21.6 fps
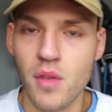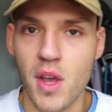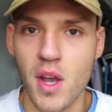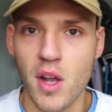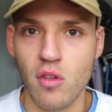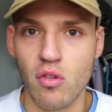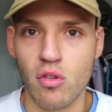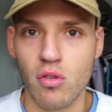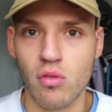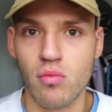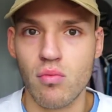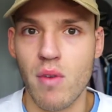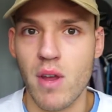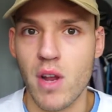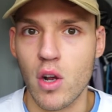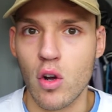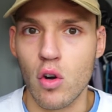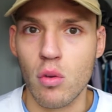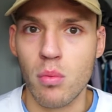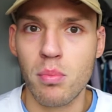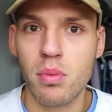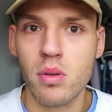you can just
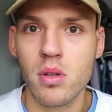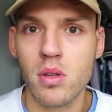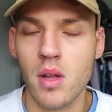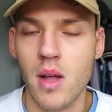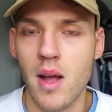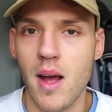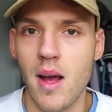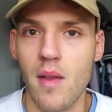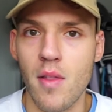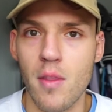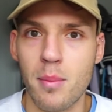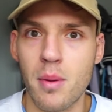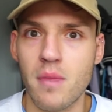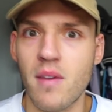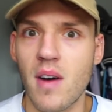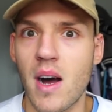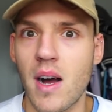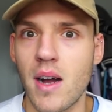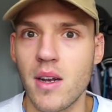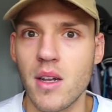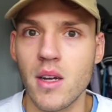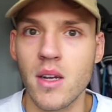ring up the
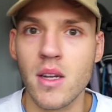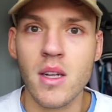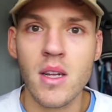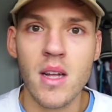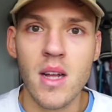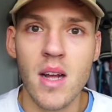provider